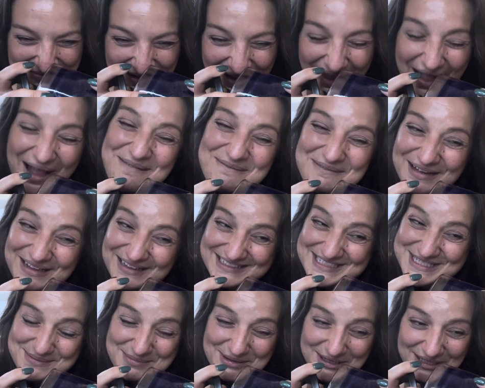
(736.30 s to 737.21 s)
I'm not
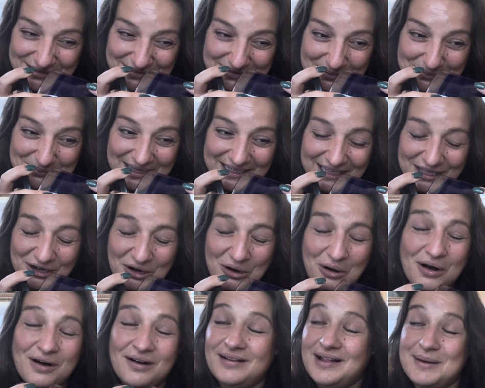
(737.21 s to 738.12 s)
smelling them like at
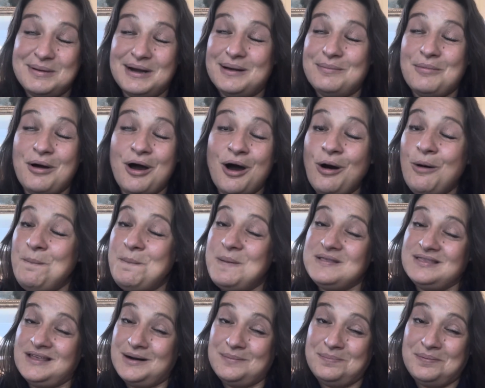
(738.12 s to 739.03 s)
all. I mean, I'm
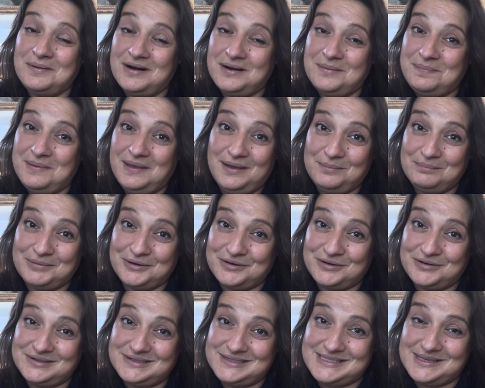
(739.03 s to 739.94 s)
hoping that upon it being
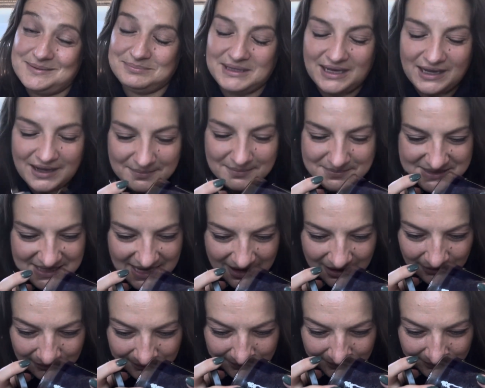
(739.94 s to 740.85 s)
burned, something comes
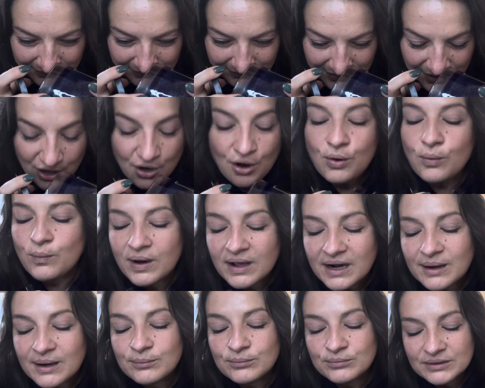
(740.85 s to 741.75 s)
out. What
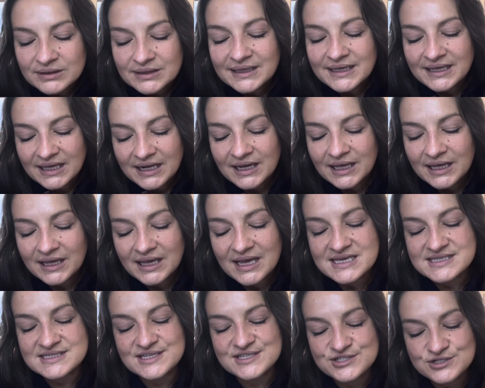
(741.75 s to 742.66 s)
I'm really getting
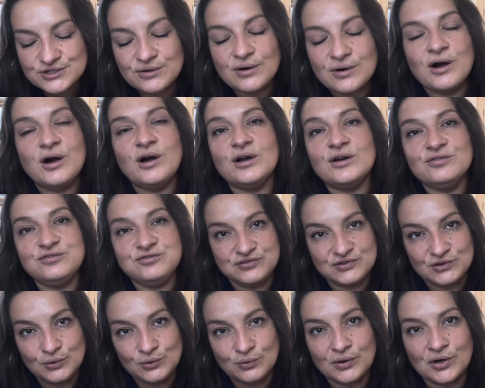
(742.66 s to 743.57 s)
is a strong
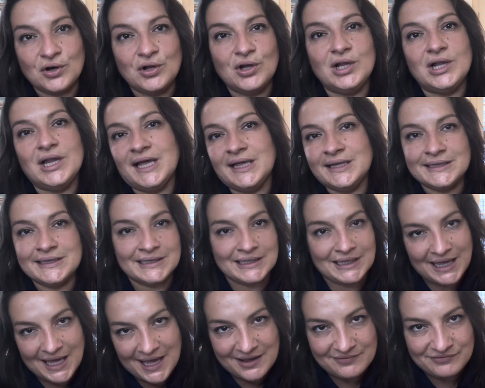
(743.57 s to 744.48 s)
floral and
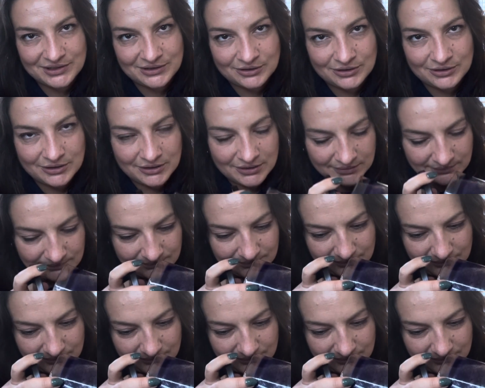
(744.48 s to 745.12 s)
lavender.